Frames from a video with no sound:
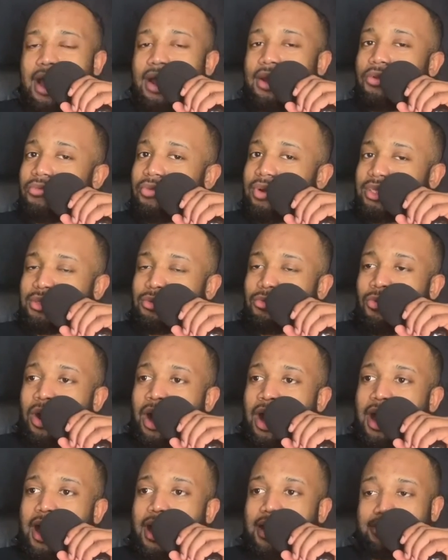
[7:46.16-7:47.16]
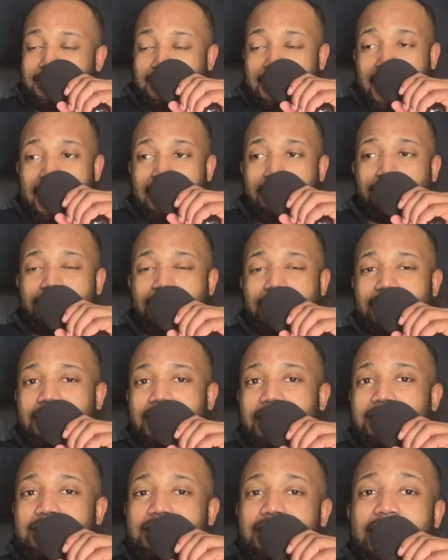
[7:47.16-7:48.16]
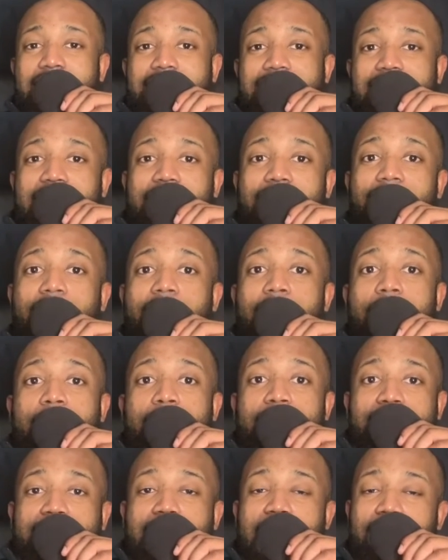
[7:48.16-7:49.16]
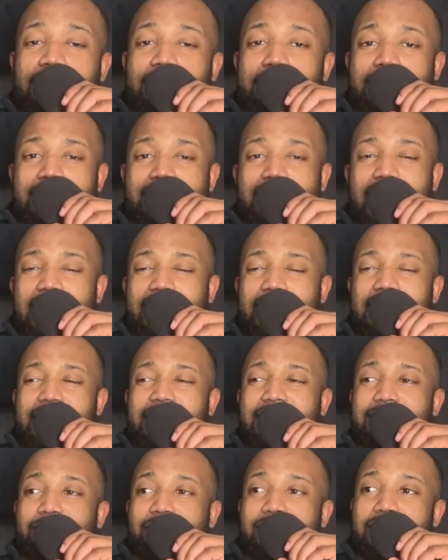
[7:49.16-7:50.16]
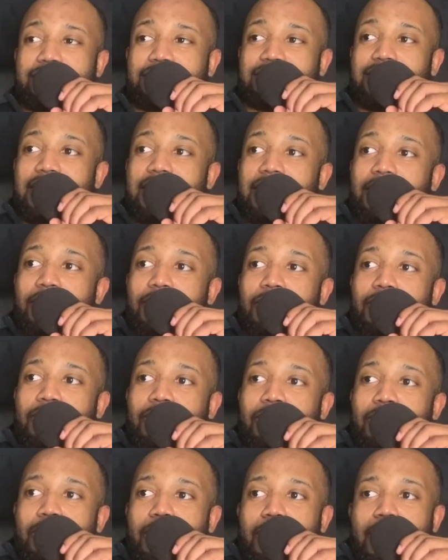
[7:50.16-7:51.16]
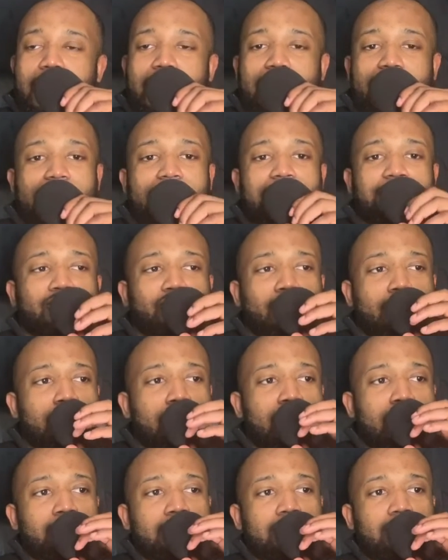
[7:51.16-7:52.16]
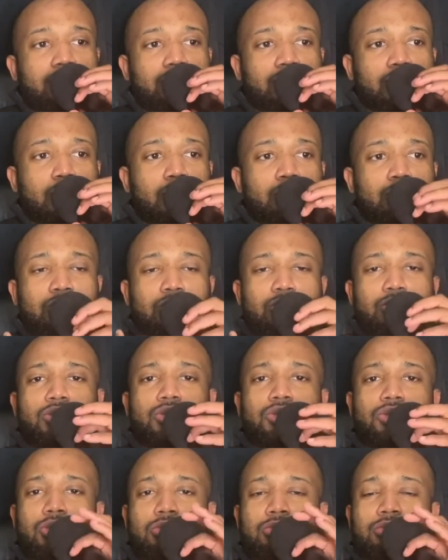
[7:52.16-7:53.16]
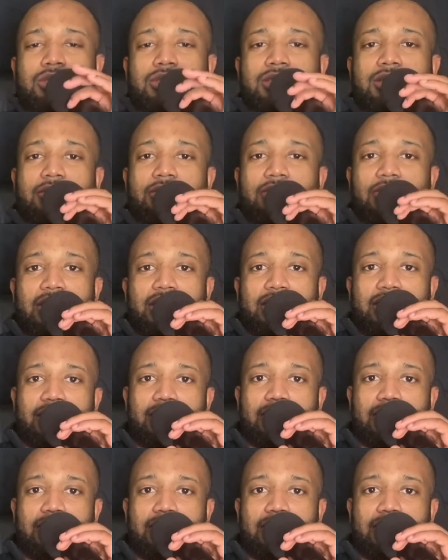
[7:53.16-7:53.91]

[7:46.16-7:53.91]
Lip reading: The reason why I titled this Addictive Savior Mentality is because it gets to a point when you're so used to doing something,